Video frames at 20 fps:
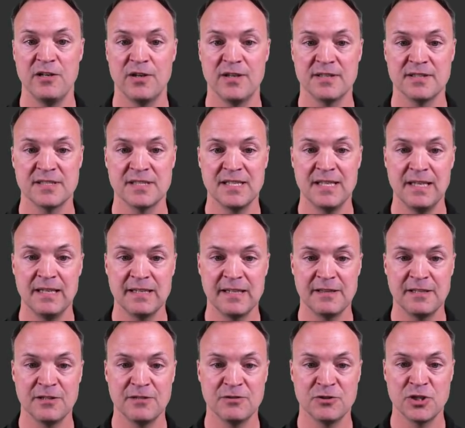And you can see
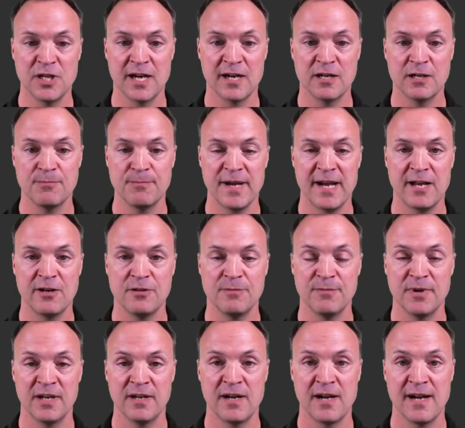that the checkered
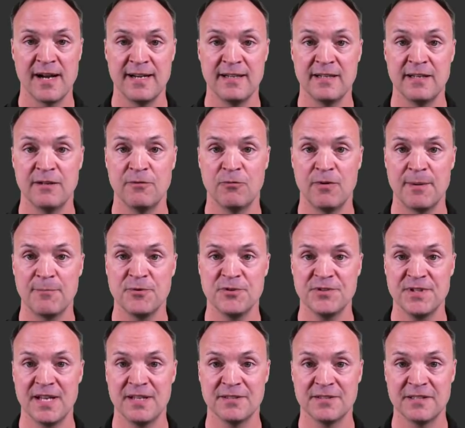pattern behind it
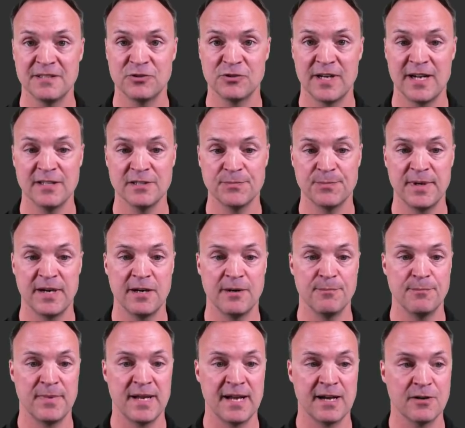represents the
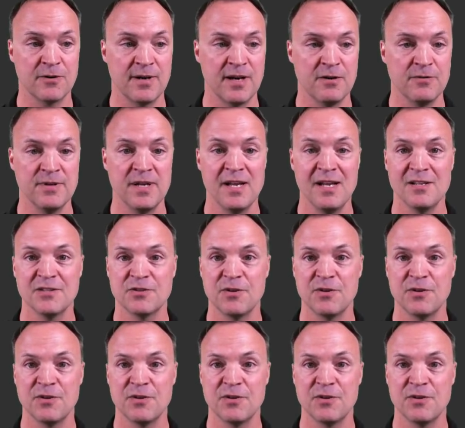transparent background.